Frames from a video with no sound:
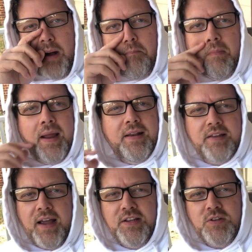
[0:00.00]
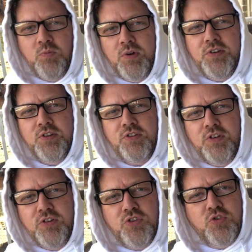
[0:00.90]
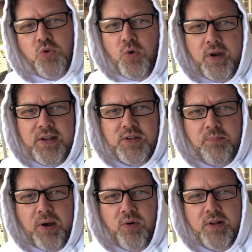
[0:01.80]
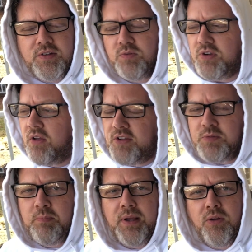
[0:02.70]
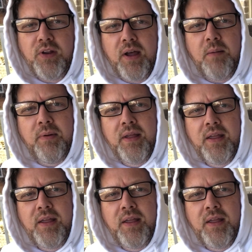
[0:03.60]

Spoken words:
Mike Tyson would just destroy his opponents. There was all this build-up.